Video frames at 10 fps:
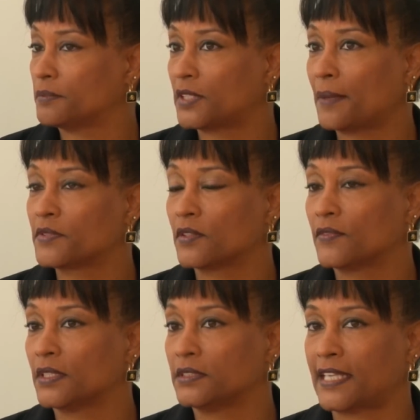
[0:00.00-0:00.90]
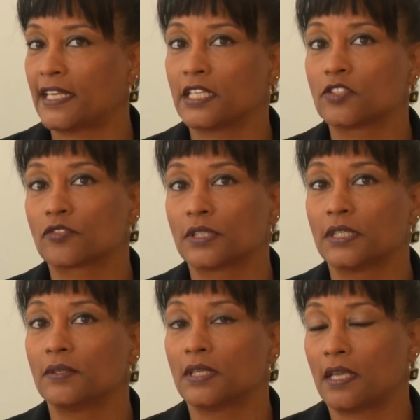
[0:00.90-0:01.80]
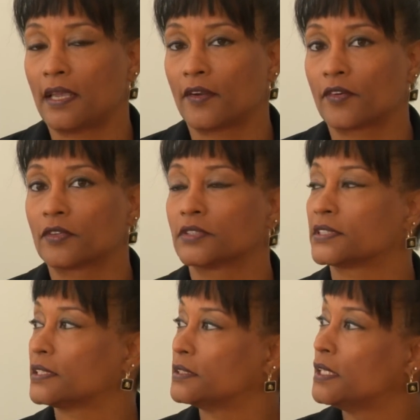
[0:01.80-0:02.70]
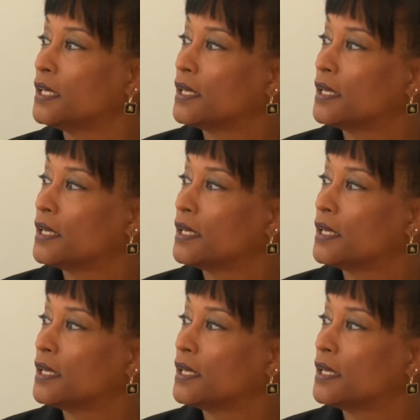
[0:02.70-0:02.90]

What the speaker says: types of data entry errors and